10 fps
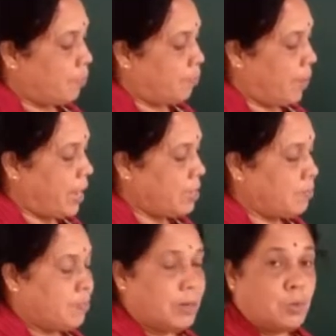Page
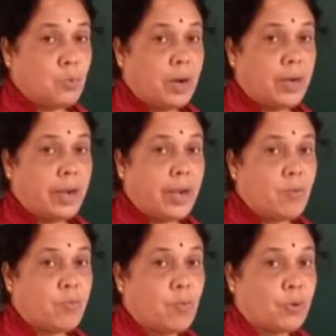number
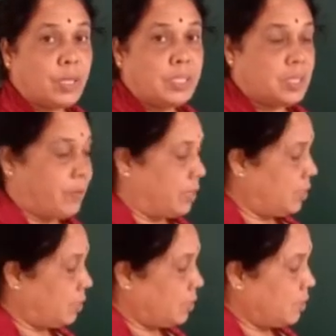247.
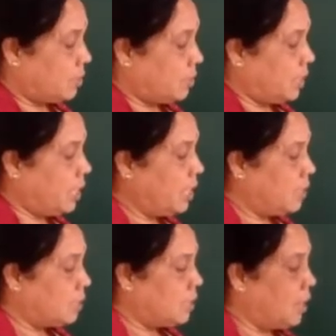
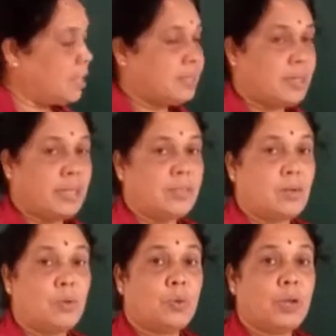See, the lesson
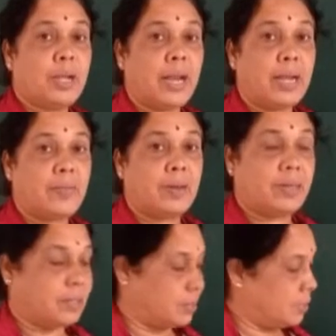is looking at
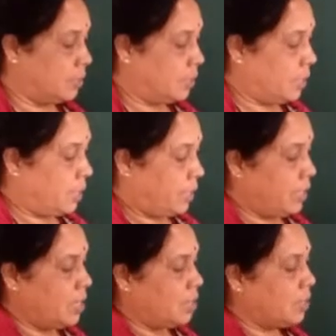the earth.
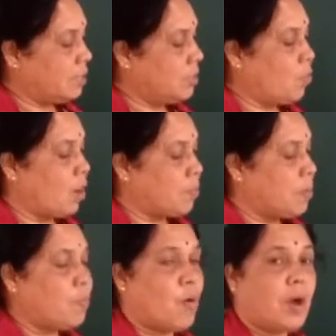Here in the
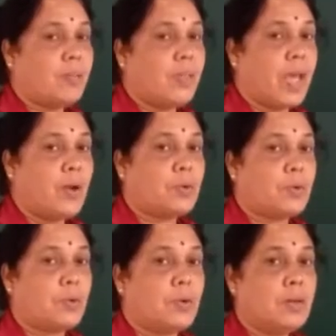warm-up, what they
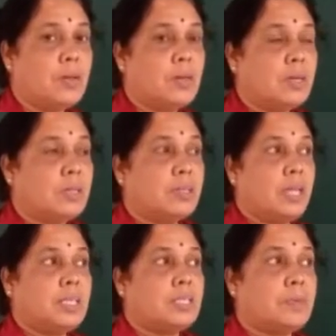have told,
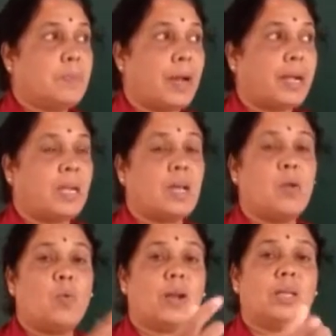this
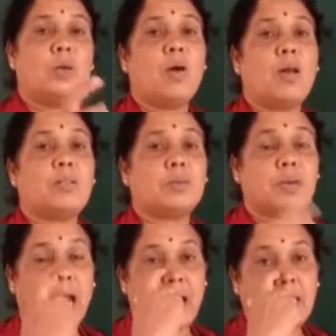practical work you
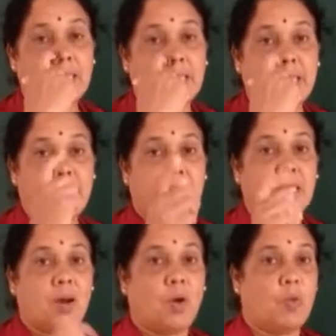also can see in
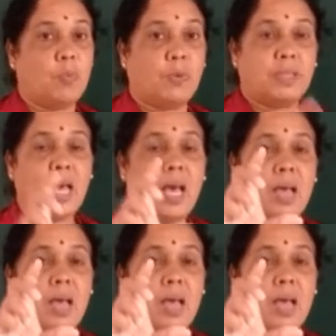the home with the